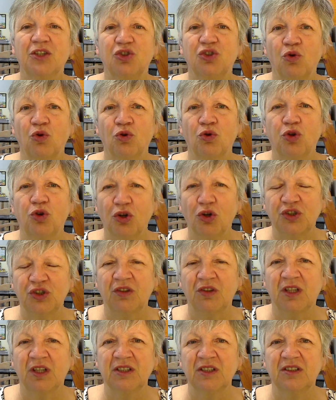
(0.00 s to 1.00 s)
So
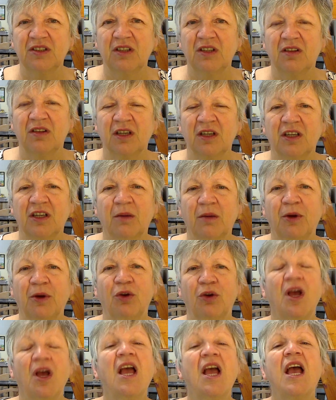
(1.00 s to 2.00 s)
lots of things to think
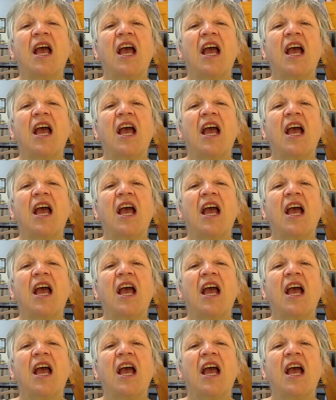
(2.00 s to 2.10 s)
about.